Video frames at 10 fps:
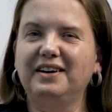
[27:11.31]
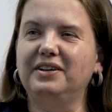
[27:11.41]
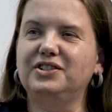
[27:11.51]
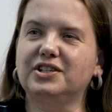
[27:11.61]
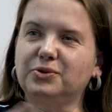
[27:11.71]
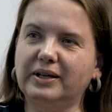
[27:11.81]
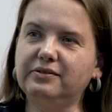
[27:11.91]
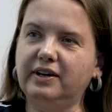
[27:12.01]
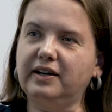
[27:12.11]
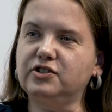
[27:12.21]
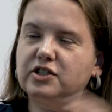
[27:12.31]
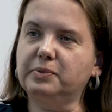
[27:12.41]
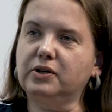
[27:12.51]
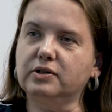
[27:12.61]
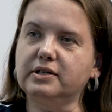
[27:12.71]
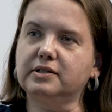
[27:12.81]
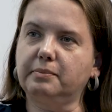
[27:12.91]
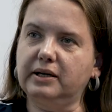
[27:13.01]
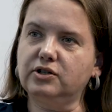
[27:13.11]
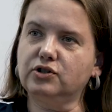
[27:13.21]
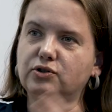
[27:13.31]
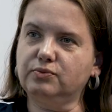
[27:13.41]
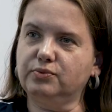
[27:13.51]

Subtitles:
They just went there just because it's a much